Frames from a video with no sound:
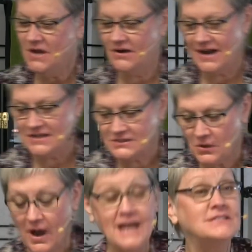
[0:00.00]
All right,
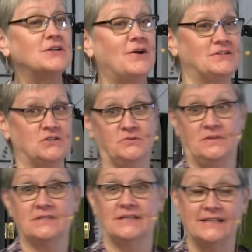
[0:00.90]
so I saw it just
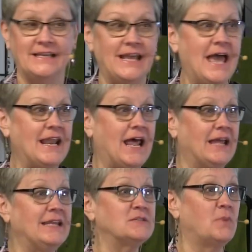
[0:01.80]
recently.
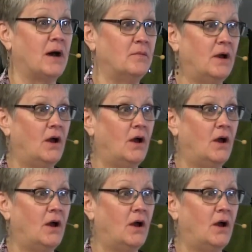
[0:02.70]
Yes, Bob?